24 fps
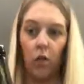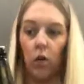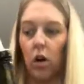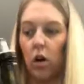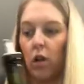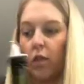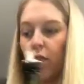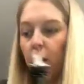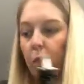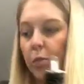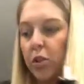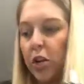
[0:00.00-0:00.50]

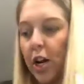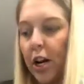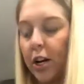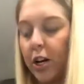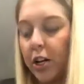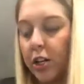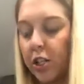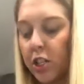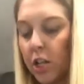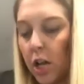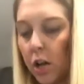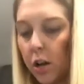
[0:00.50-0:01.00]
from Trader
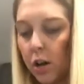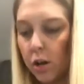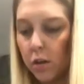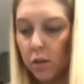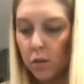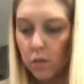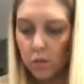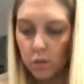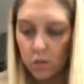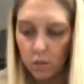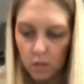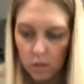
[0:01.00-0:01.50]

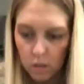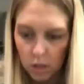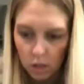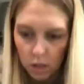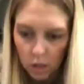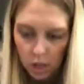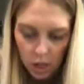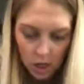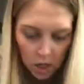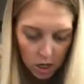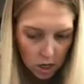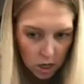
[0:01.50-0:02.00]
Joe's.
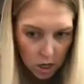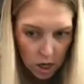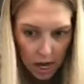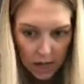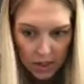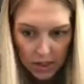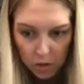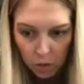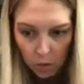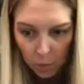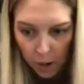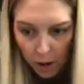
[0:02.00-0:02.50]
I
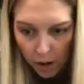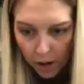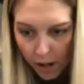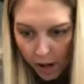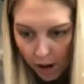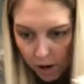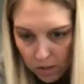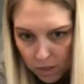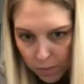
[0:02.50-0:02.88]
think we're about out,